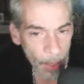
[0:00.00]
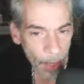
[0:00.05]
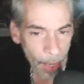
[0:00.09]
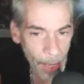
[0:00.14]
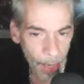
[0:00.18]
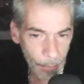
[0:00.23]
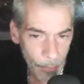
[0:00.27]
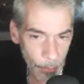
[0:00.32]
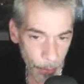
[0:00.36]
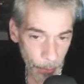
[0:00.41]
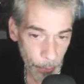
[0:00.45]

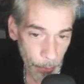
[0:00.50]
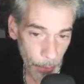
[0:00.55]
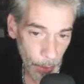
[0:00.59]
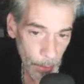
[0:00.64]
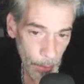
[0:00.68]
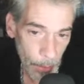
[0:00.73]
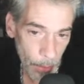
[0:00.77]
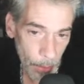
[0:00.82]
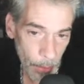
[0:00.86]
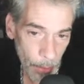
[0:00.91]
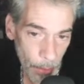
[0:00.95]

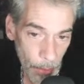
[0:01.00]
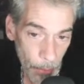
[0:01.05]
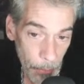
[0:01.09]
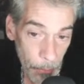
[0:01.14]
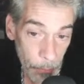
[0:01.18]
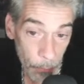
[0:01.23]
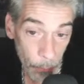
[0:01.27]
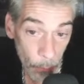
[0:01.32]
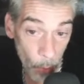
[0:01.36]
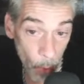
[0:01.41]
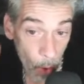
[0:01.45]
Everything
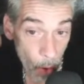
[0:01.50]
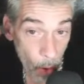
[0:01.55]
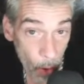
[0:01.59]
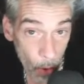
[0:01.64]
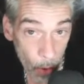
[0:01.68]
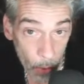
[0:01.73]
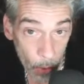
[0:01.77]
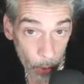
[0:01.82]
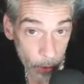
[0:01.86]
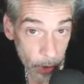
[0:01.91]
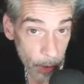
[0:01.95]
through
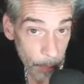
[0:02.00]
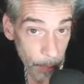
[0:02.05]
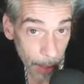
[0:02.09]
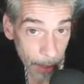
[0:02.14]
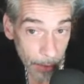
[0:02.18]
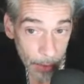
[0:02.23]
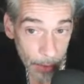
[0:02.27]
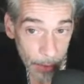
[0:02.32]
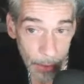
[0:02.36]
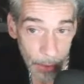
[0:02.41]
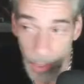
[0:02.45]
all
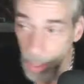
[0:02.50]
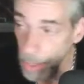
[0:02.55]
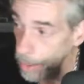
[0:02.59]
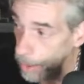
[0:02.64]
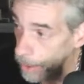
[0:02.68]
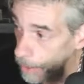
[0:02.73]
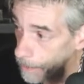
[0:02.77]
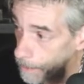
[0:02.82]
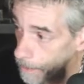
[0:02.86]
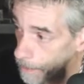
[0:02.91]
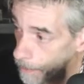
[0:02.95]
space and
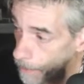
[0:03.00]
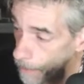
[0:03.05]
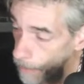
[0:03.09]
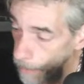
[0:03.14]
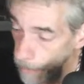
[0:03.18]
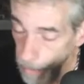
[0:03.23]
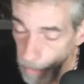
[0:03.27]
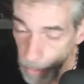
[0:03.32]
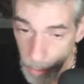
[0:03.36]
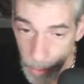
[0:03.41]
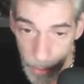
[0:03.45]
time
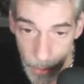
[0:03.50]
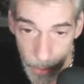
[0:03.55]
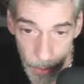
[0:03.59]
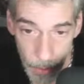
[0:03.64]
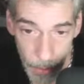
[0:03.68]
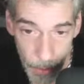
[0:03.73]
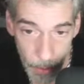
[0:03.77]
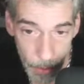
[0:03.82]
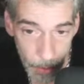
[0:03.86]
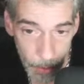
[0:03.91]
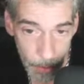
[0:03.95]

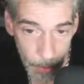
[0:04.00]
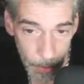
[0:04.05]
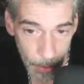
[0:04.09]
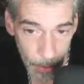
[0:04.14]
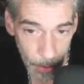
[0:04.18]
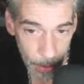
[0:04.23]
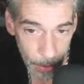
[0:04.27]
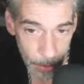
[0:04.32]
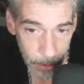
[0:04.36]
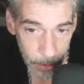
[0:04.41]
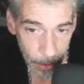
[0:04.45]

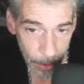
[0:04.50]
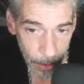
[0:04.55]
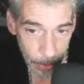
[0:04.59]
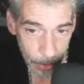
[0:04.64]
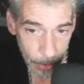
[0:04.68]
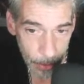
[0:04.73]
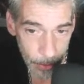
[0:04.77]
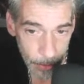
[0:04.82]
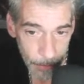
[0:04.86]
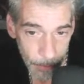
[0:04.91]
is linked,